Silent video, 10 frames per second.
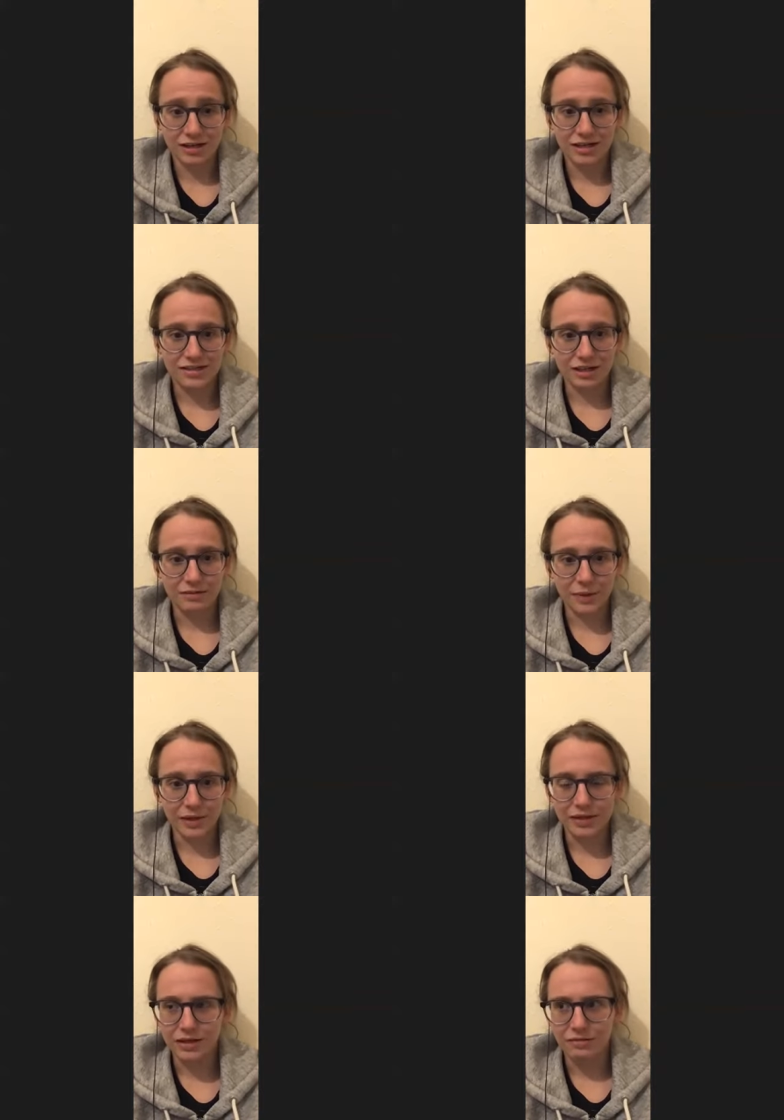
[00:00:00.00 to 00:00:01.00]
It's going to be, yeah.
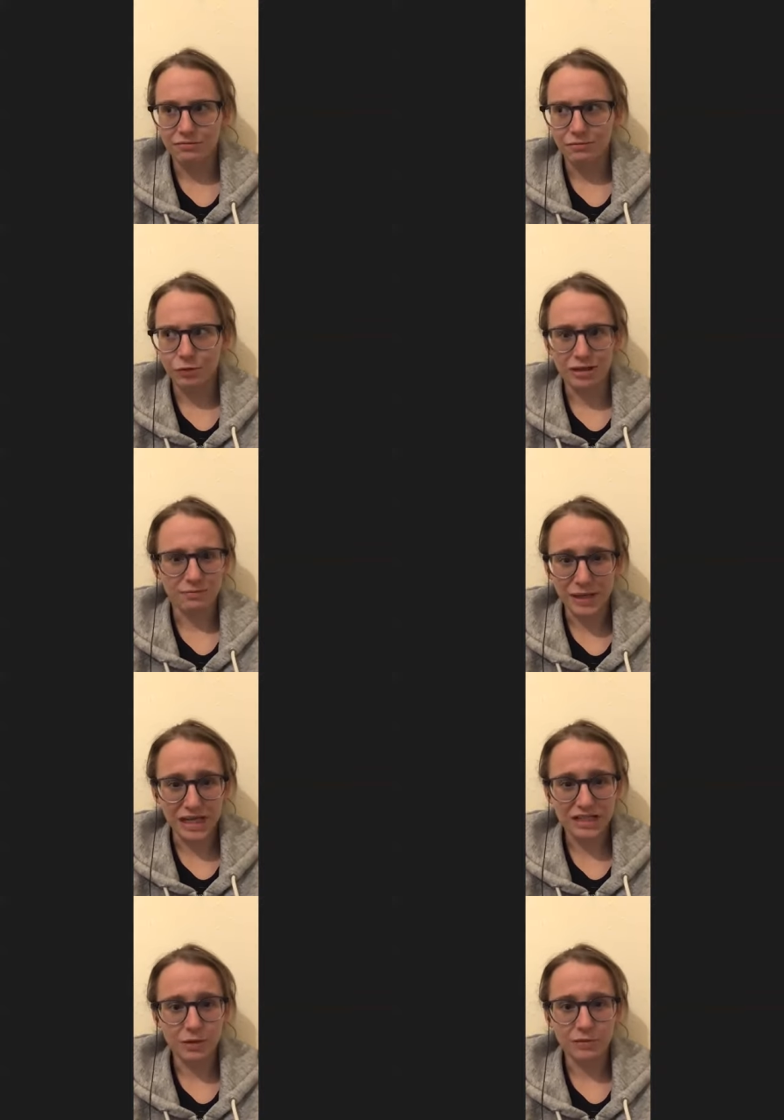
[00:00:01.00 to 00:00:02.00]
you know, one of the
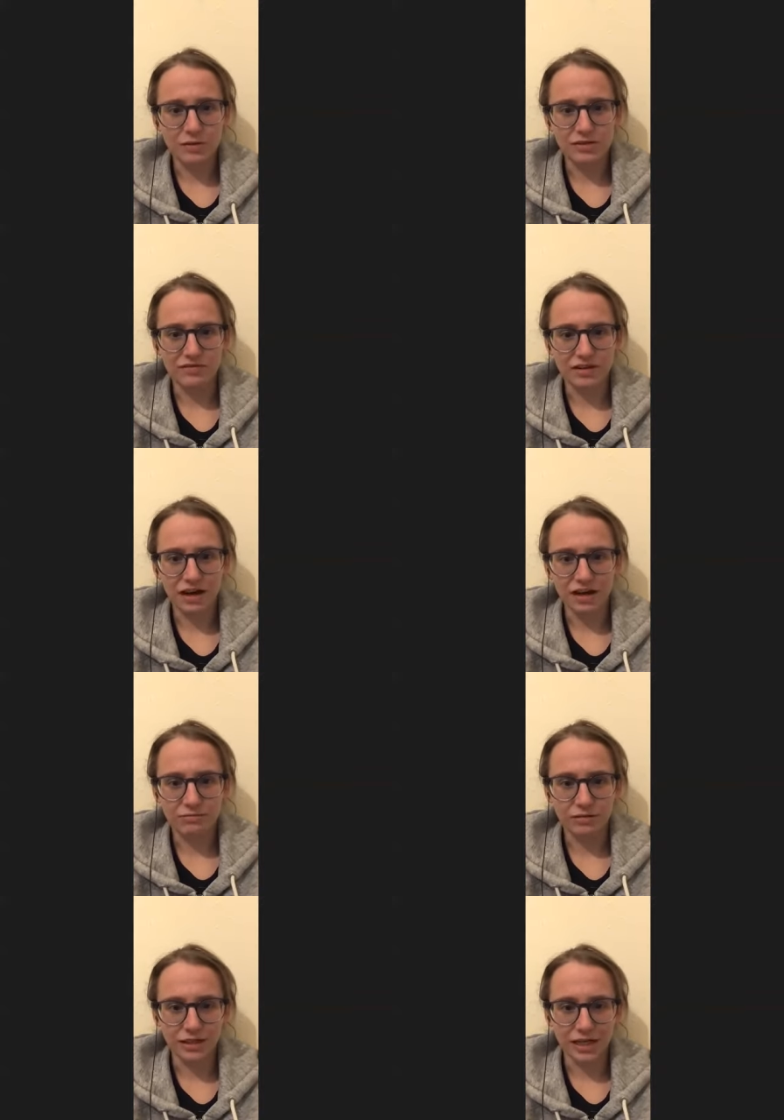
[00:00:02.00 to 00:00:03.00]
best moments of your life
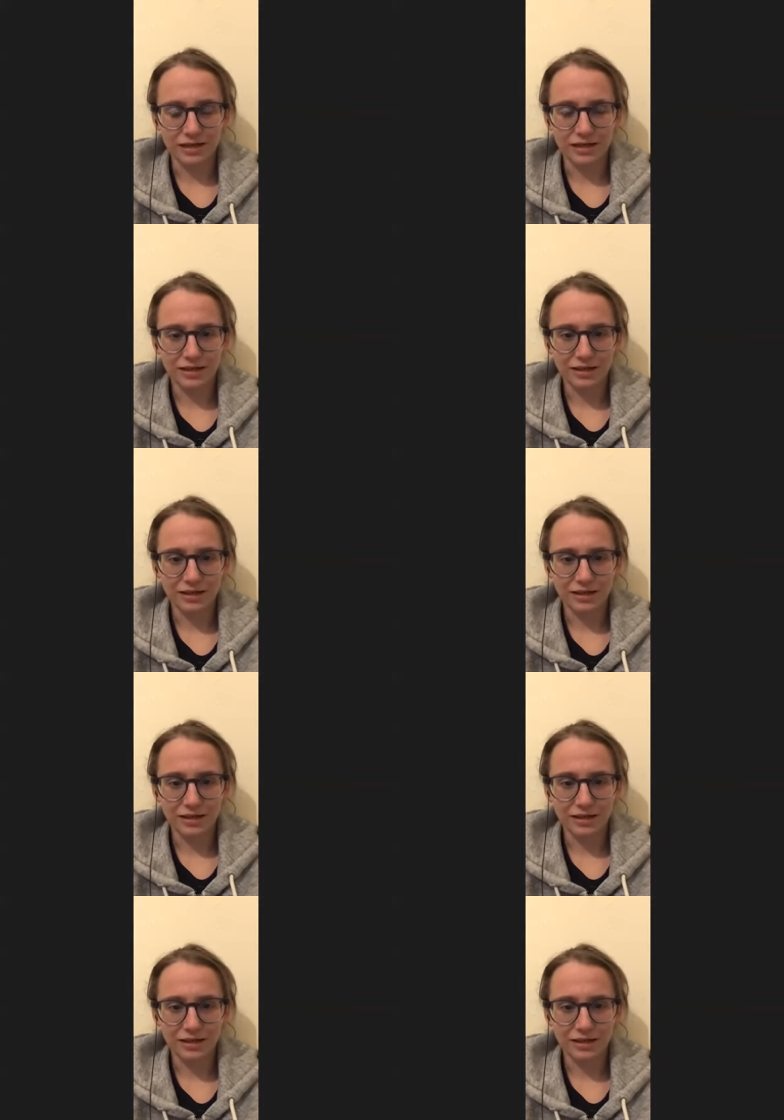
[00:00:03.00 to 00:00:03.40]
when you get it.